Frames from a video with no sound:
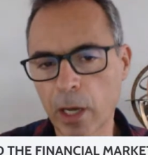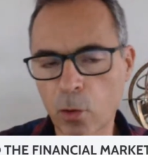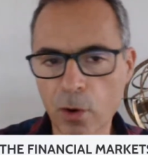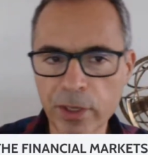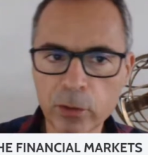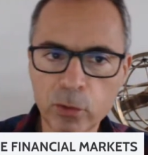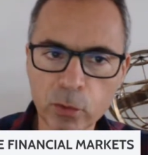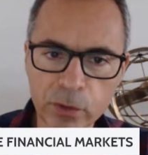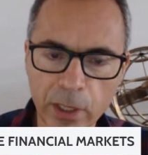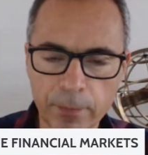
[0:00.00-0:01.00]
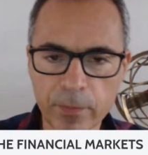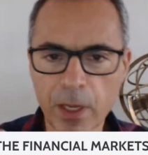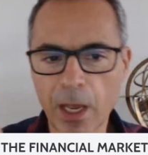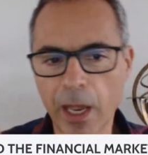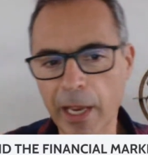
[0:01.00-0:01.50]
according to the
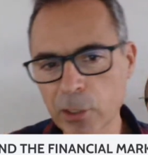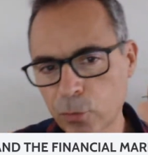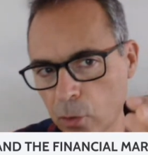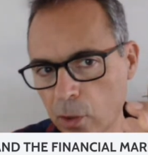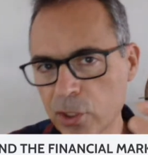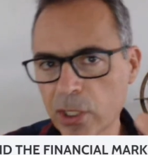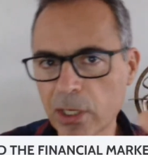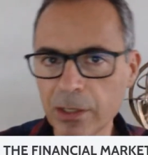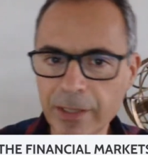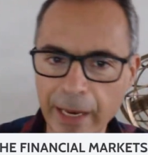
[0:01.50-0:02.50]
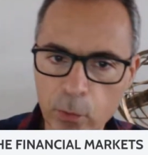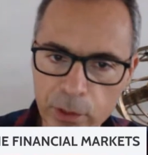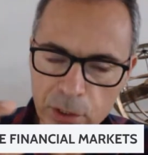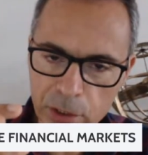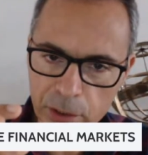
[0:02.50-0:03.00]
astrological
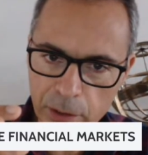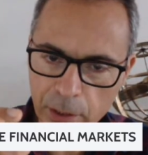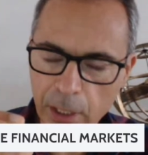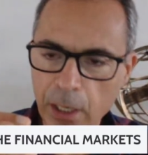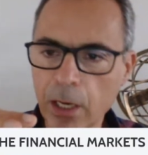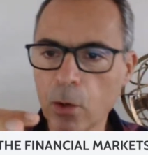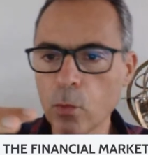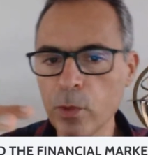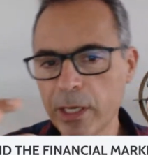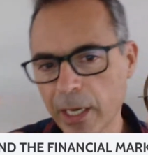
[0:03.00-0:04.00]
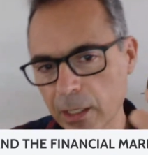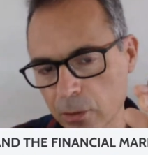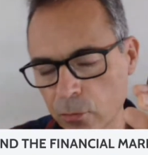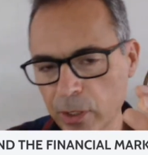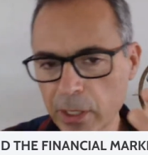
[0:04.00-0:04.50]
language, we can
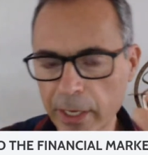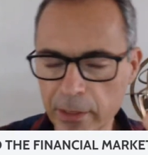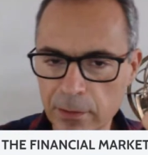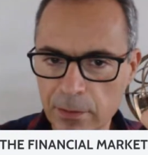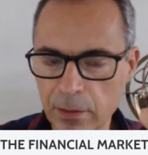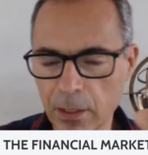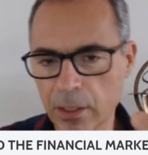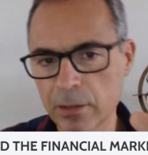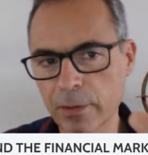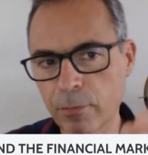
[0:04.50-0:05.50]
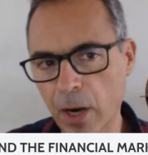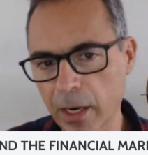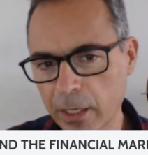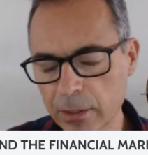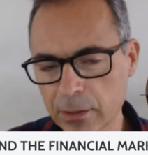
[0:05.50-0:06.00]
relate the
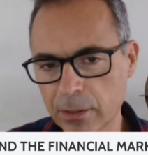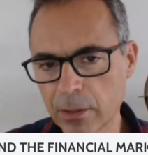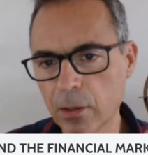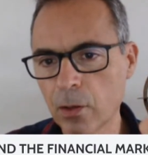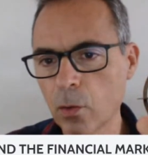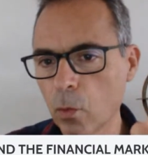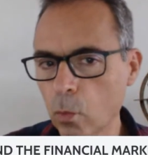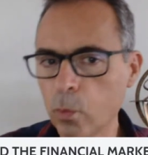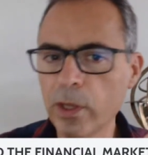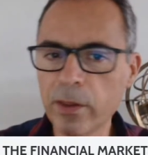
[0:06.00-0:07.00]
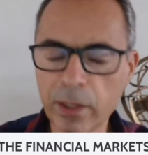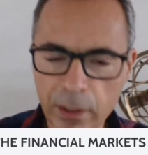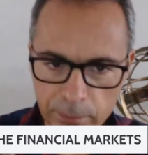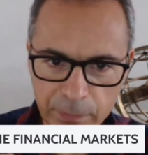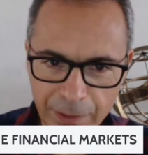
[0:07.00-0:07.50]
market with the
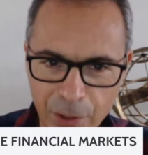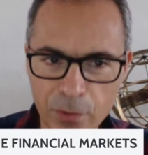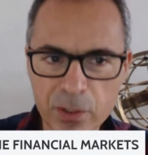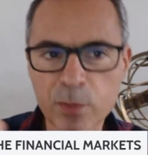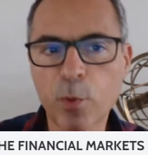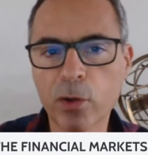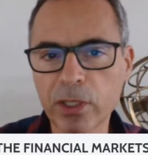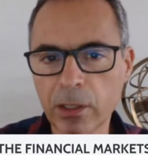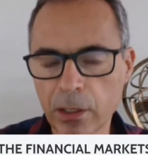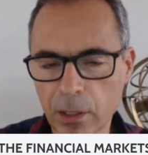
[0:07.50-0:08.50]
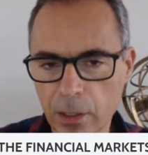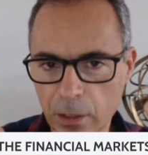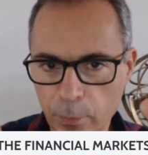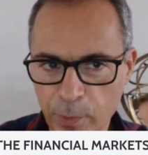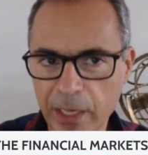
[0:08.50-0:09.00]
corresponding
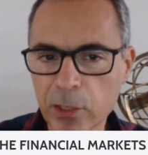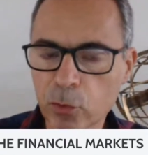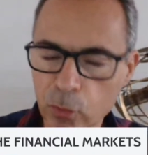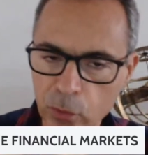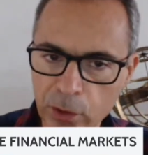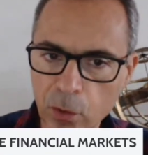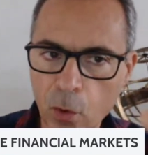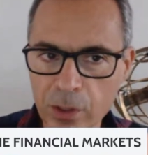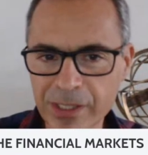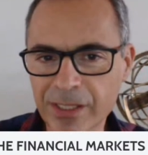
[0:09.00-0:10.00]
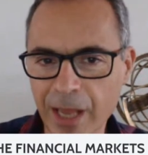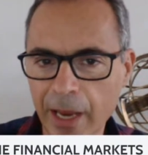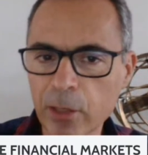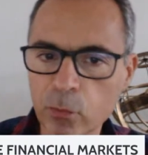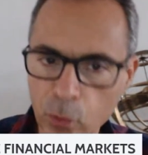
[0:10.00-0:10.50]
planet ruler or
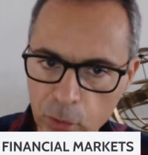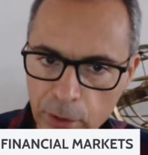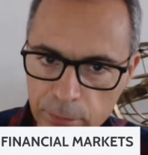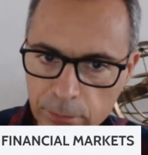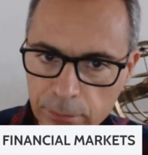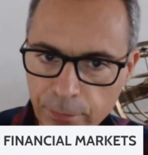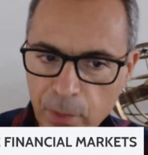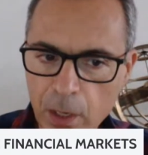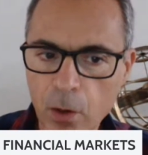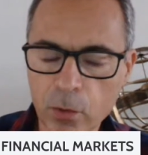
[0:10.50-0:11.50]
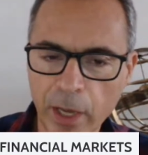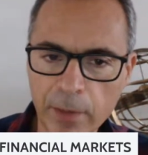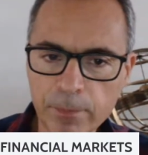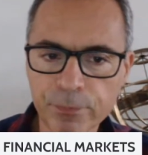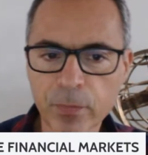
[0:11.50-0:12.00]
sign ruler. Okay?
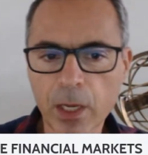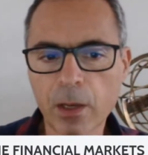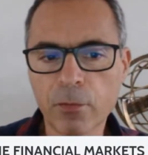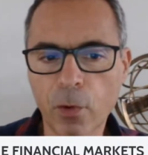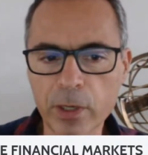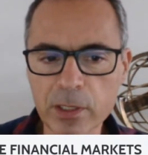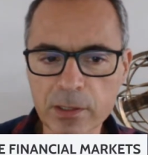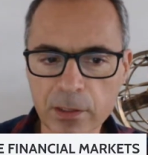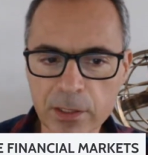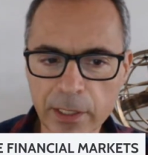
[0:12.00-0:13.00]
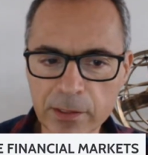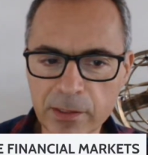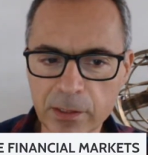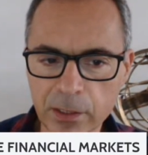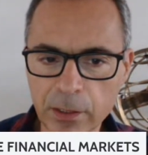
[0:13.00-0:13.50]
For instance, let us
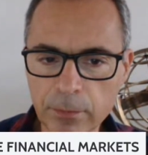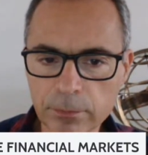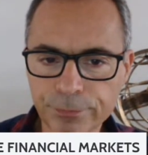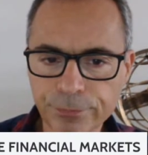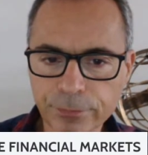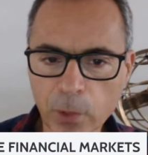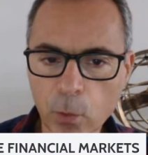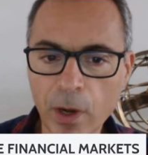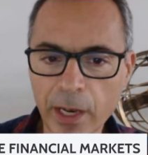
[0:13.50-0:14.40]
see what